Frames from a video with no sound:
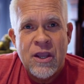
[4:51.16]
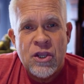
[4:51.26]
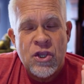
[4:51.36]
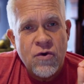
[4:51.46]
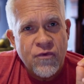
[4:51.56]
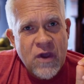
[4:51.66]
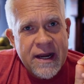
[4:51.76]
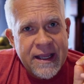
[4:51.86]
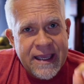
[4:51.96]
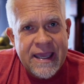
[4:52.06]
You've got
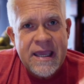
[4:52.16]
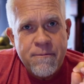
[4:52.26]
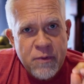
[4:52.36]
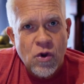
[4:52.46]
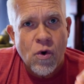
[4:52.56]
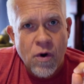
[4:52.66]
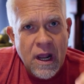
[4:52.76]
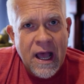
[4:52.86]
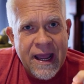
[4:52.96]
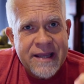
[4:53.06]
to keep
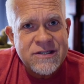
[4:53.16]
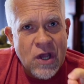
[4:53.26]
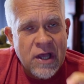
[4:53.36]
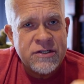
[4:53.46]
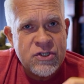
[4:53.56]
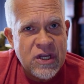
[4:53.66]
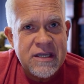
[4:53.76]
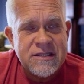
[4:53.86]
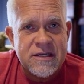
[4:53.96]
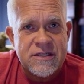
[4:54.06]
your eyes on
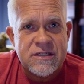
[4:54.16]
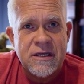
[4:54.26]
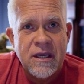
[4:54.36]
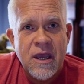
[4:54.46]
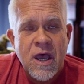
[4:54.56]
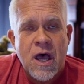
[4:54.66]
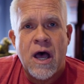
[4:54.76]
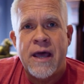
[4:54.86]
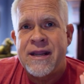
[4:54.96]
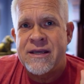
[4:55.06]
Jesus,
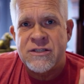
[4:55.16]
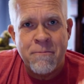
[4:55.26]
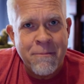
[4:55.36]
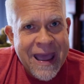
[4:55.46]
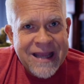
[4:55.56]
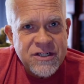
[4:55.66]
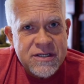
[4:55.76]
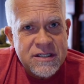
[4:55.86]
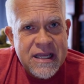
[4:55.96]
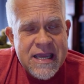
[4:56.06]
on his
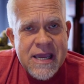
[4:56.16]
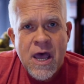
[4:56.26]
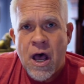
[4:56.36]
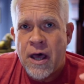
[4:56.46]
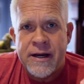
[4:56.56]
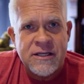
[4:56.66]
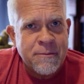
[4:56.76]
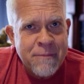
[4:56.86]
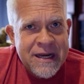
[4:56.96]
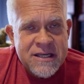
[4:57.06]
majesty, on
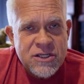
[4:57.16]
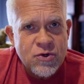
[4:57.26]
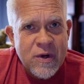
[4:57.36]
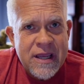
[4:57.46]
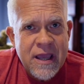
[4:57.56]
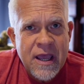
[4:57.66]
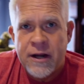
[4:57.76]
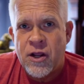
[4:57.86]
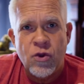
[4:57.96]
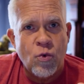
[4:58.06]
his ministry,
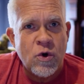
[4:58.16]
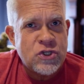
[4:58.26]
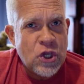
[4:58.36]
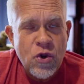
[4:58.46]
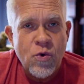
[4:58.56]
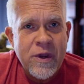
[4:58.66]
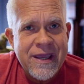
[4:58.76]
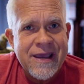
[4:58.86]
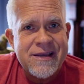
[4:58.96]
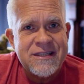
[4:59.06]
in other words, who
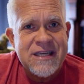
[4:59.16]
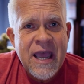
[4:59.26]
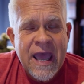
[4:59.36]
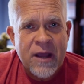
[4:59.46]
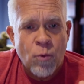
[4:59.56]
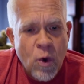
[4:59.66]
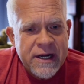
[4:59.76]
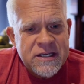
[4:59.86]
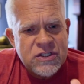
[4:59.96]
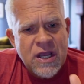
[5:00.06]
he is and
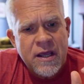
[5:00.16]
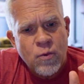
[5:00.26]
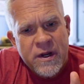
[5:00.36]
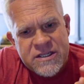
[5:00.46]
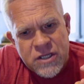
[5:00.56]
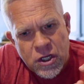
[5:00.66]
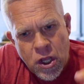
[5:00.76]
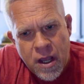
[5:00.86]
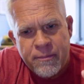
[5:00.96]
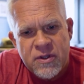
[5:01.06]
what he's done, what he's
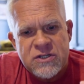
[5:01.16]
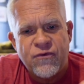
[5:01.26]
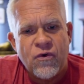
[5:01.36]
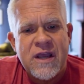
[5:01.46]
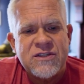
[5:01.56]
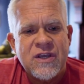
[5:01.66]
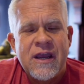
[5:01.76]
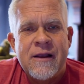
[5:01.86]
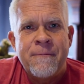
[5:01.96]
accomplished for us.